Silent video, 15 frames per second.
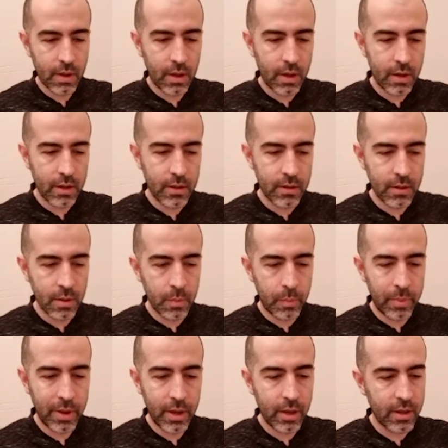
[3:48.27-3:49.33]
and
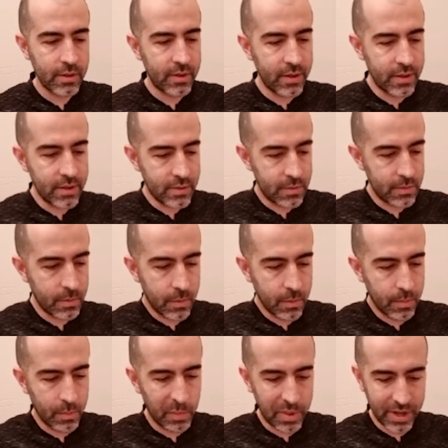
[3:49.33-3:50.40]
paying this
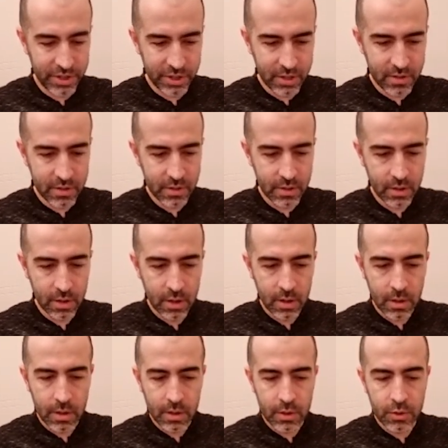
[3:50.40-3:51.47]
budget
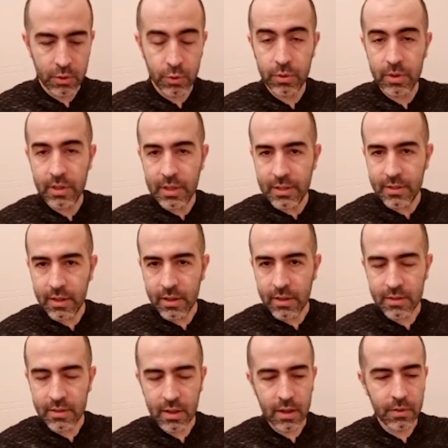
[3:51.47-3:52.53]
to the
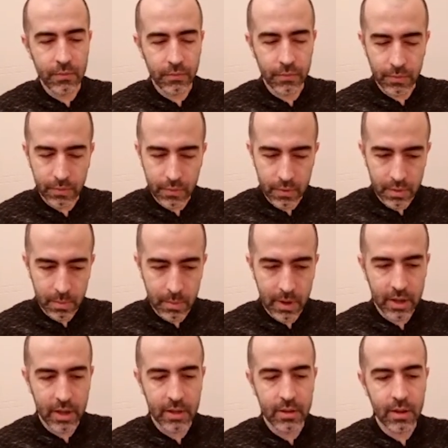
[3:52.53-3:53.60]
listings and for the
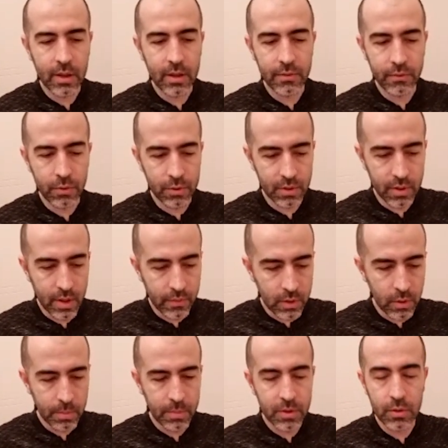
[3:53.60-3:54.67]
marketing and for the
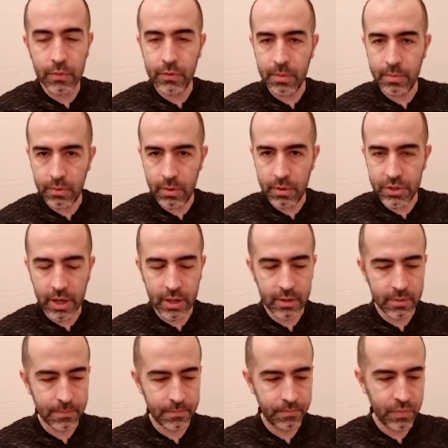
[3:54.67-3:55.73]
development of the
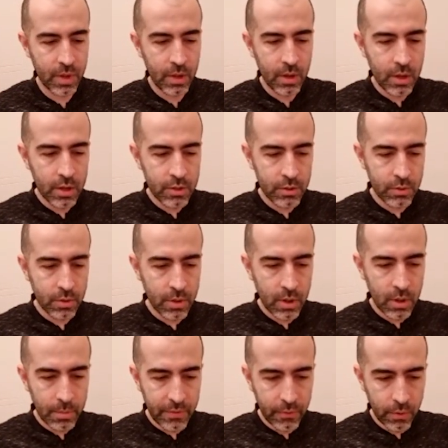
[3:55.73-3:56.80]
project. So
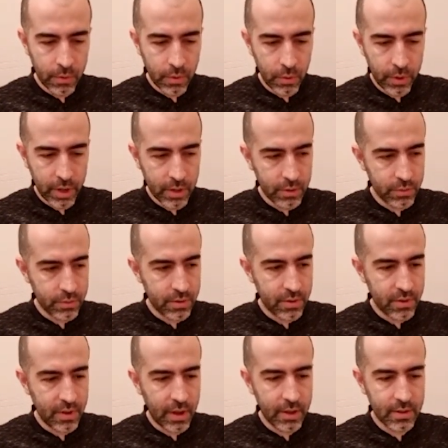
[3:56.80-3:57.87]
before going into the
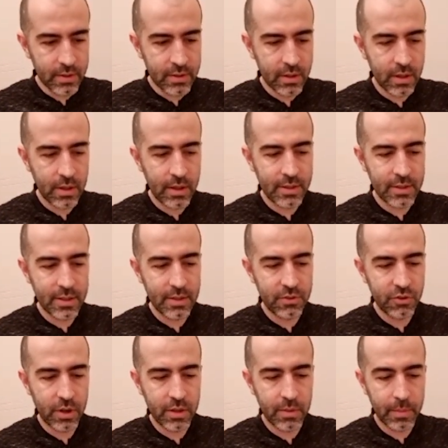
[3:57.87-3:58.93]
details, let's
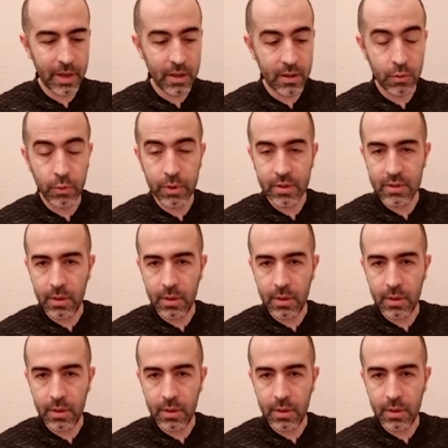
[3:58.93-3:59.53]
try to make a quick